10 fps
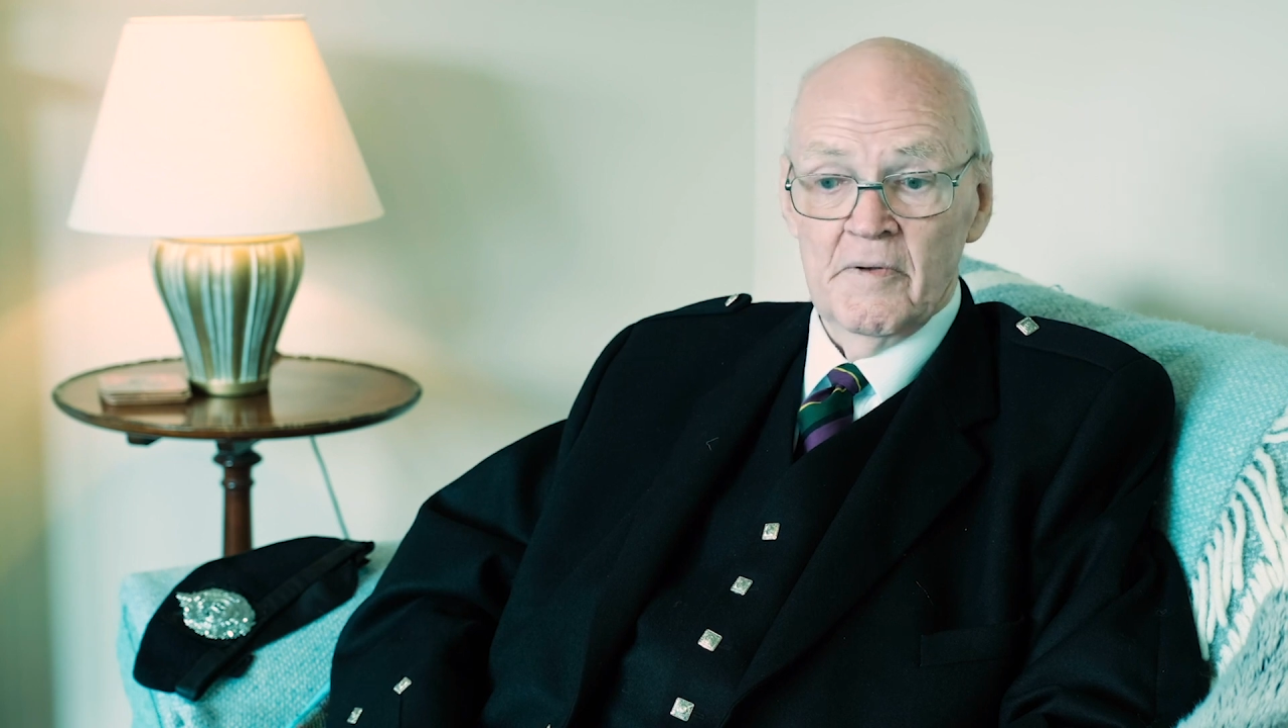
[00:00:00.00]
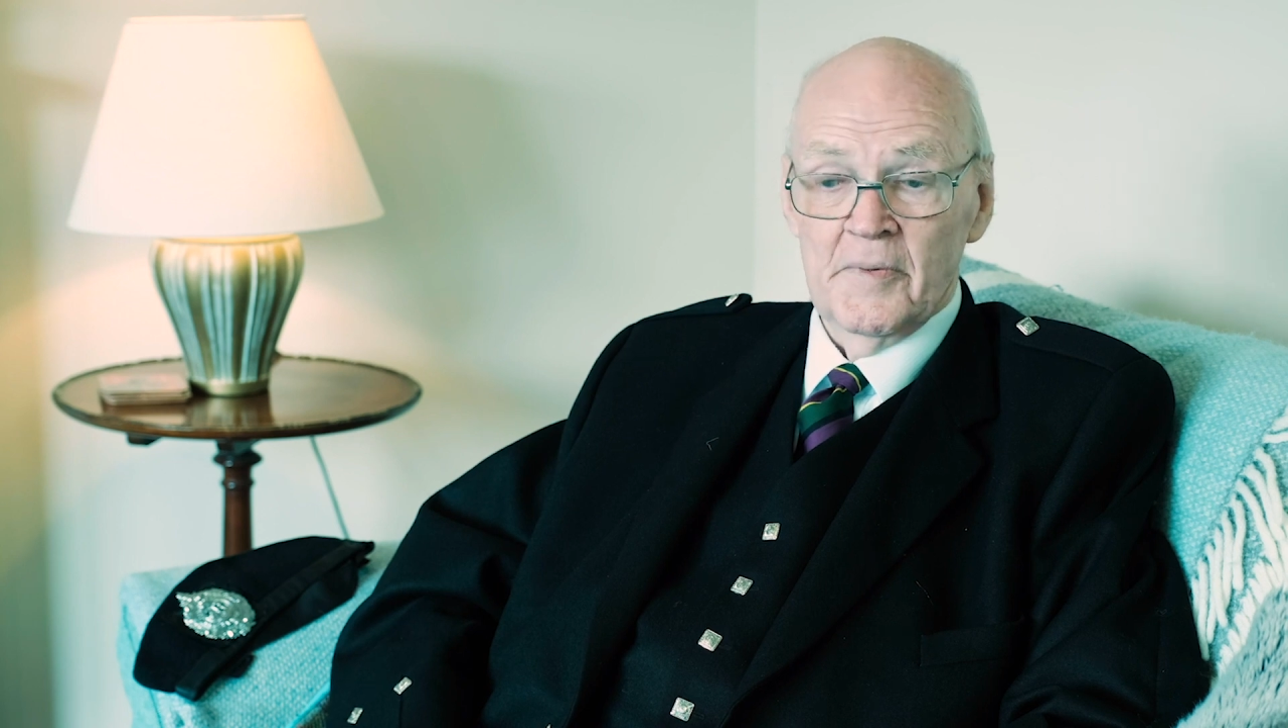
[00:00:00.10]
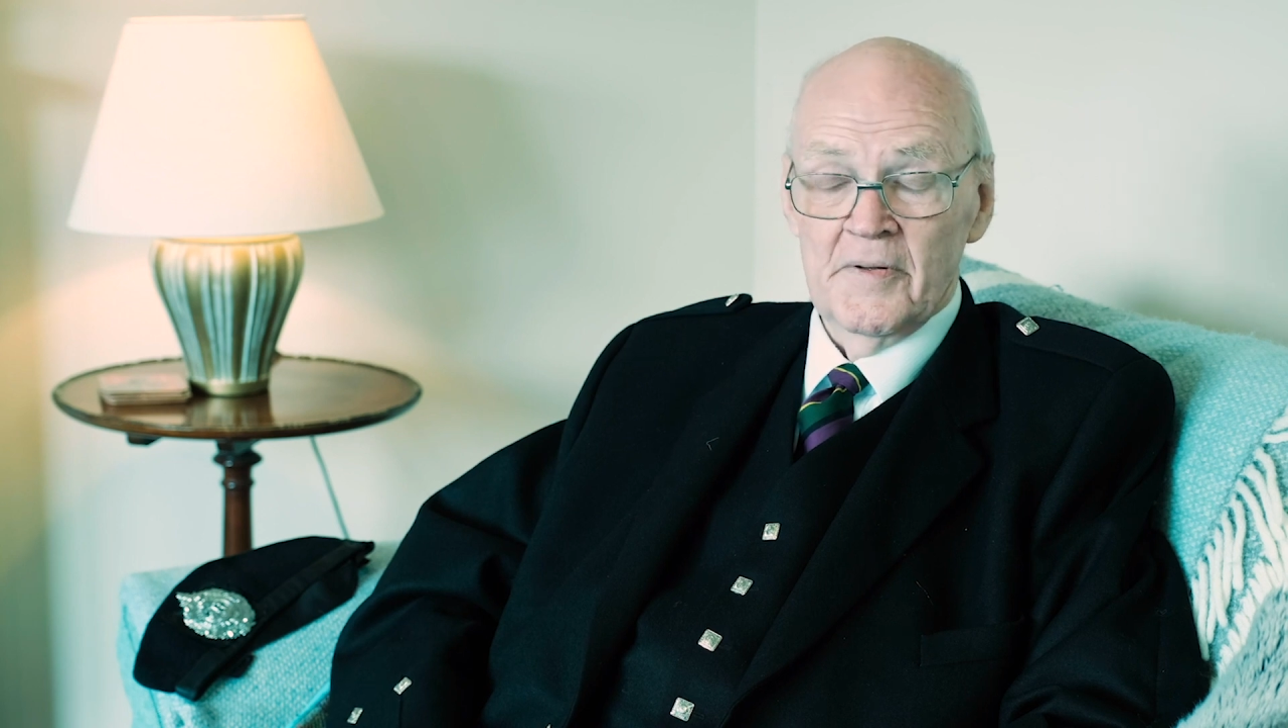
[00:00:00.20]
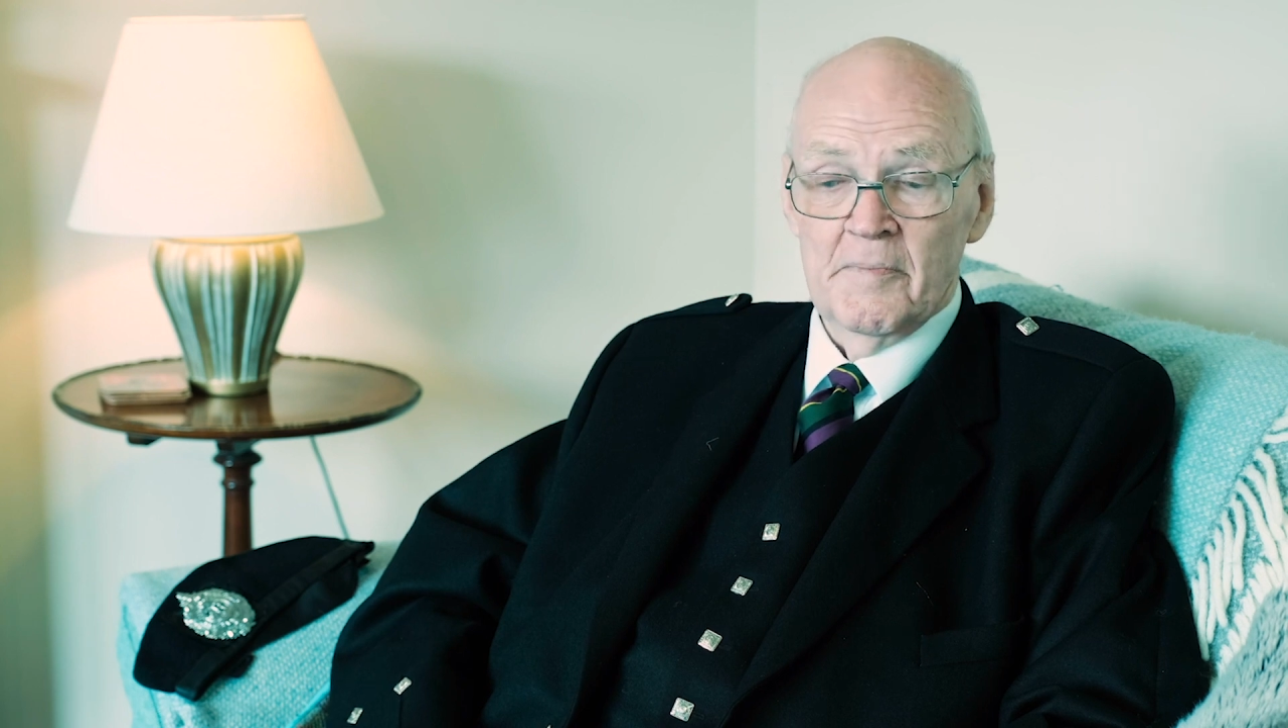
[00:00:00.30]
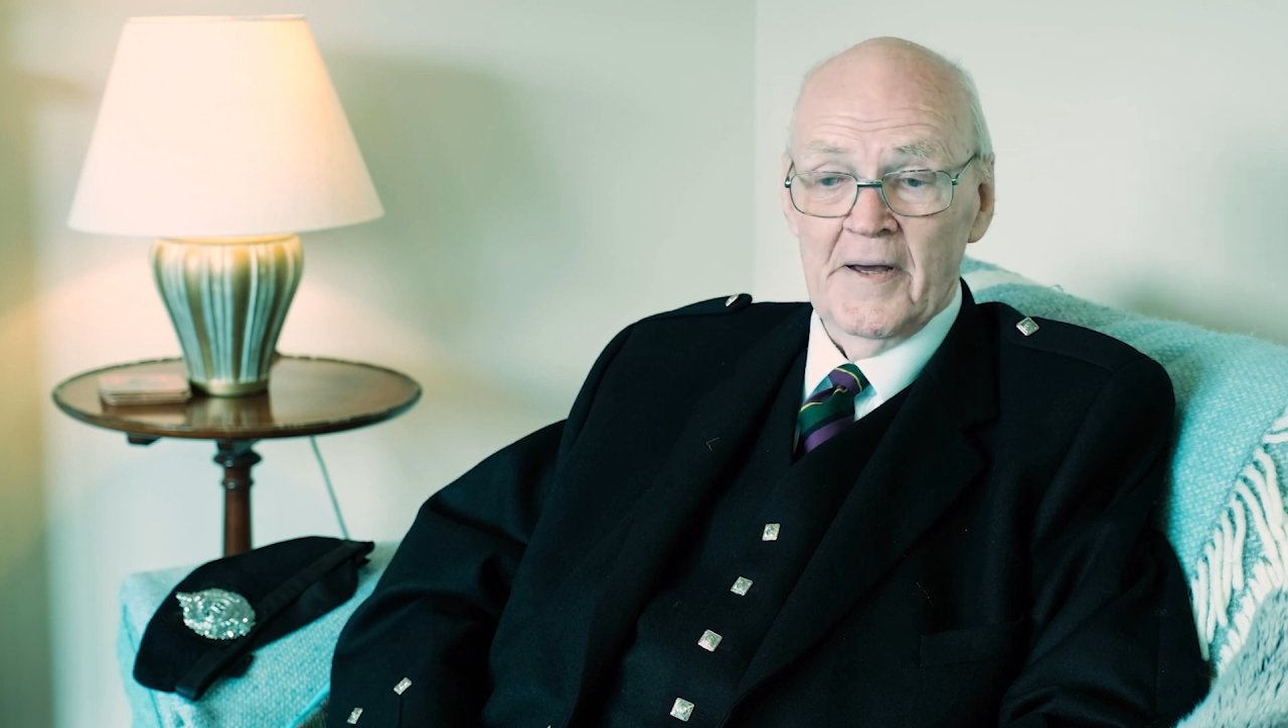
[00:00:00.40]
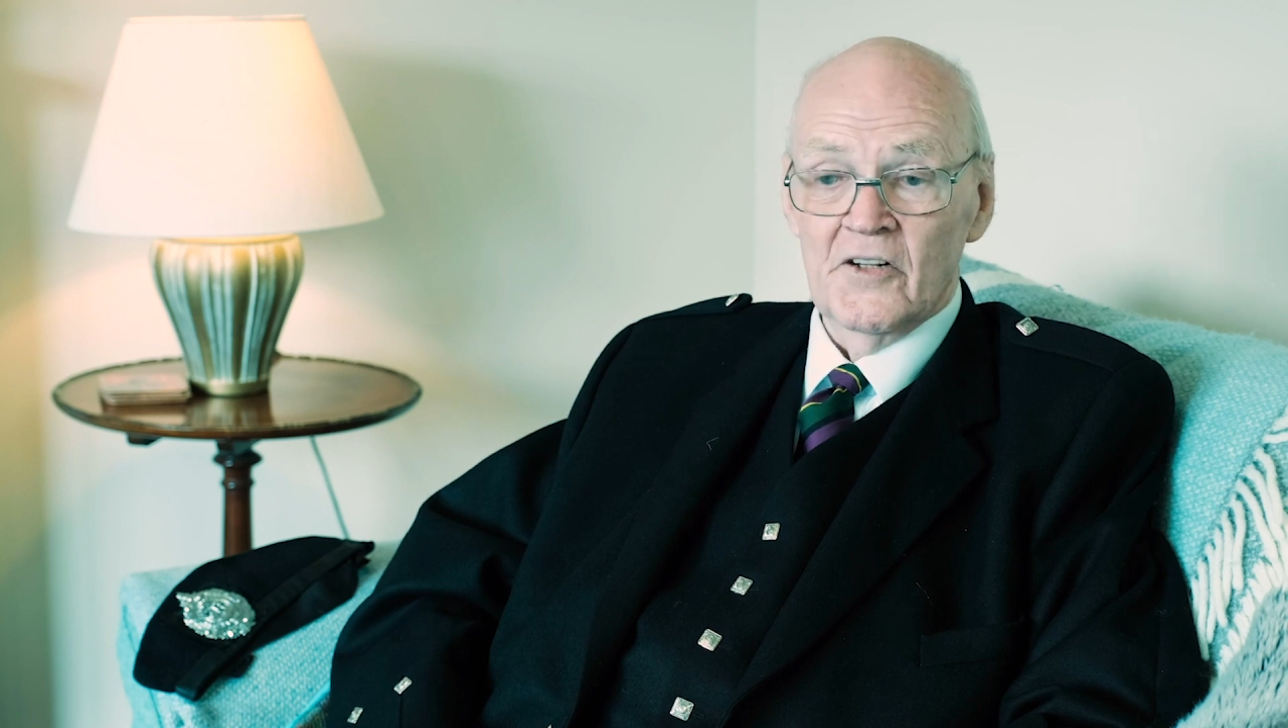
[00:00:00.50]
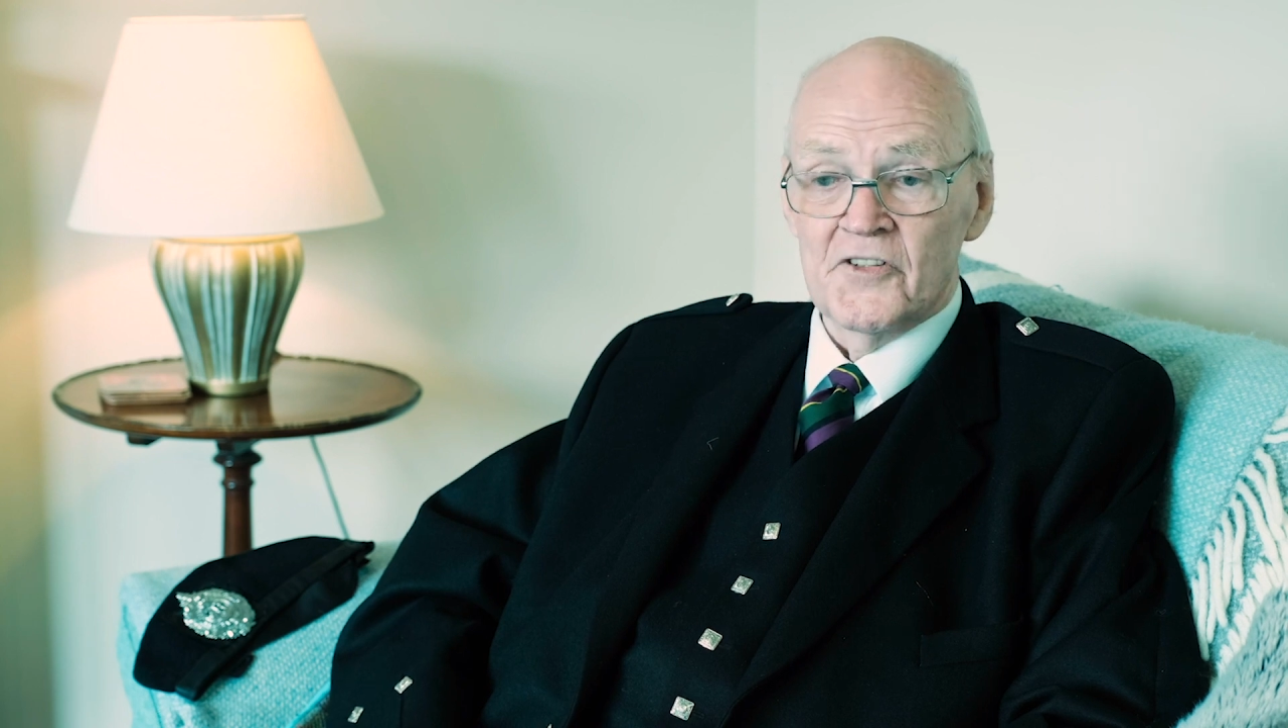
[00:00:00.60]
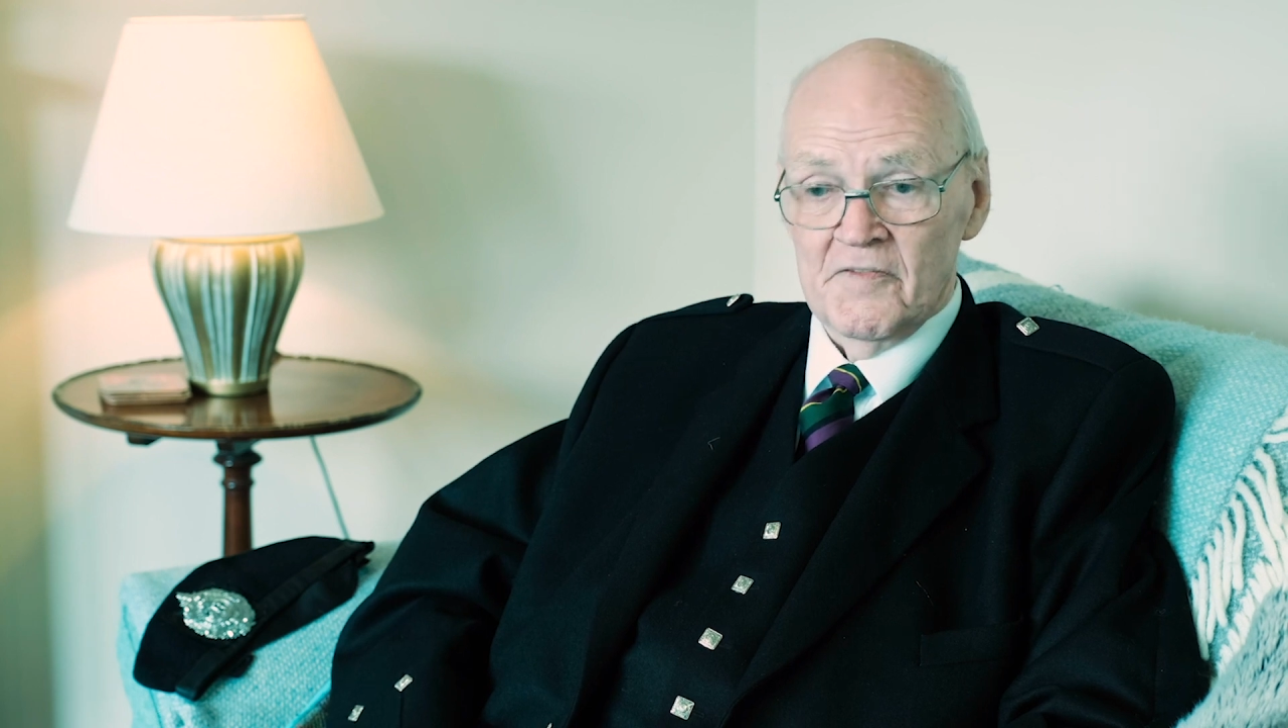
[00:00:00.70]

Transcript: about the bells